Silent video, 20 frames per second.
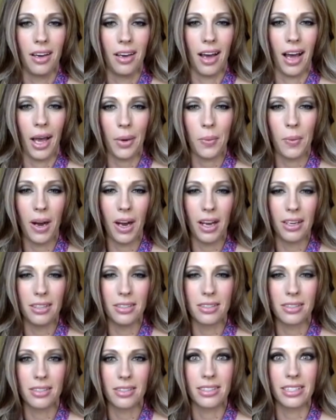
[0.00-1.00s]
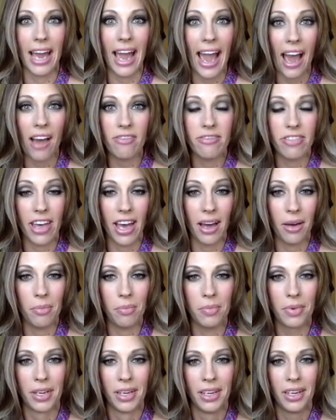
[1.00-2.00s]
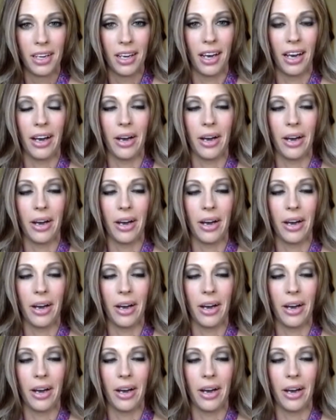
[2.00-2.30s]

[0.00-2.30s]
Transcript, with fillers: I was to have them.